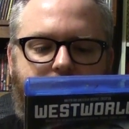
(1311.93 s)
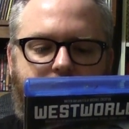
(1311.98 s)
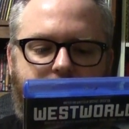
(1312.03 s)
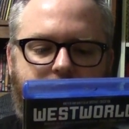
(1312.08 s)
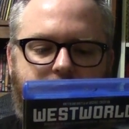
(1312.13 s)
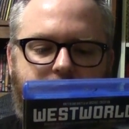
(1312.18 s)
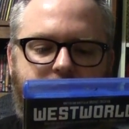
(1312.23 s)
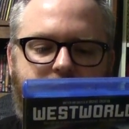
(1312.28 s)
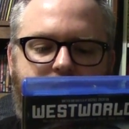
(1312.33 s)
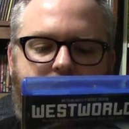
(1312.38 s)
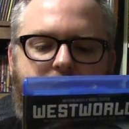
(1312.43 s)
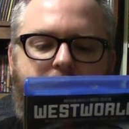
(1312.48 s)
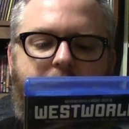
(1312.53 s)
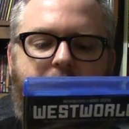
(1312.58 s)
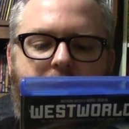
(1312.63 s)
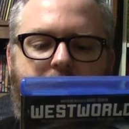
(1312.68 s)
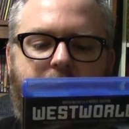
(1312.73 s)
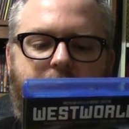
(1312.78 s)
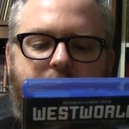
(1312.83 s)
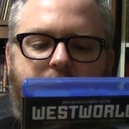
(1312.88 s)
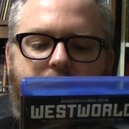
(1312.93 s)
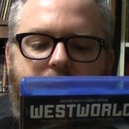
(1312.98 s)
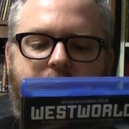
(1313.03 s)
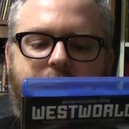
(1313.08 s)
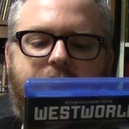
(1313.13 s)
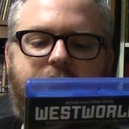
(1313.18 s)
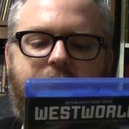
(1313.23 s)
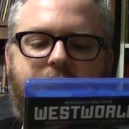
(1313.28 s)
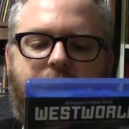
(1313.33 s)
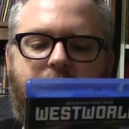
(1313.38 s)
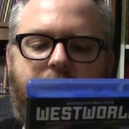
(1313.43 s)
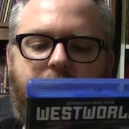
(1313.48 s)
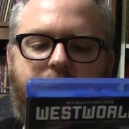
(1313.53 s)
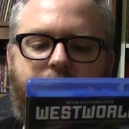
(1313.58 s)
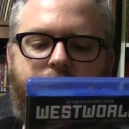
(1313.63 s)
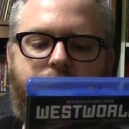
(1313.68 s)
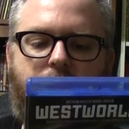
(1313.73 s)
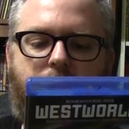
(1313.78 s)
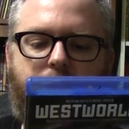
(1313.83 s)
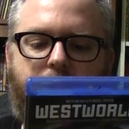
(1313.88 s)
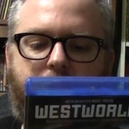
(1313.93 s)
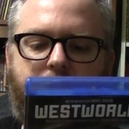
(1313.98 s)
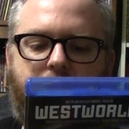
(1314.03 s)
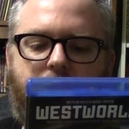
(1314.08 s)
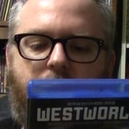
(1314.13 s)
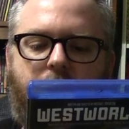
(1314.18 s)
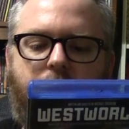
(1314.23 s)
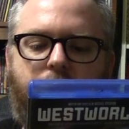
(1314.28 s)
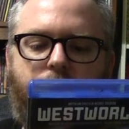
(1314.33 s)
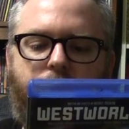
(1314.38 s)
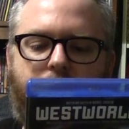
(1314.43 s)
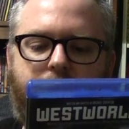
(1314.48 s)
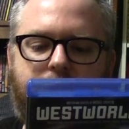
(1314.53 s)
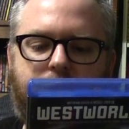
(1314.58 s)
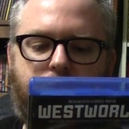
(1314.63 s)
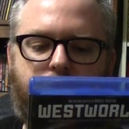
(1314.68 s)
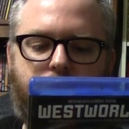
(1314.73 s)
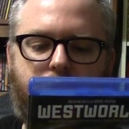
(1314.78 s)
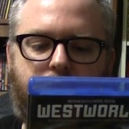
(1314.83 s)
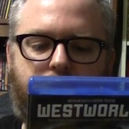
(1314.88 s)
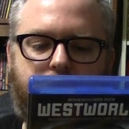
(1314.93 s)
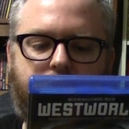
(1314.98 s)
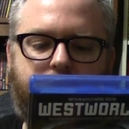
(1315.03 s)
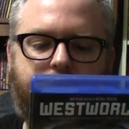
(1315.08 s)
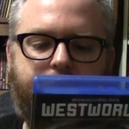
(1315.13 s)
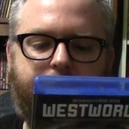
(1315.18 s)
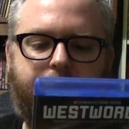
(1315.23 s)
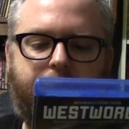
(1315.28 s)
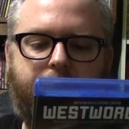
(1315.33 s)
I guess they shot a pilot in nineteen eighty called Beyond Westworld.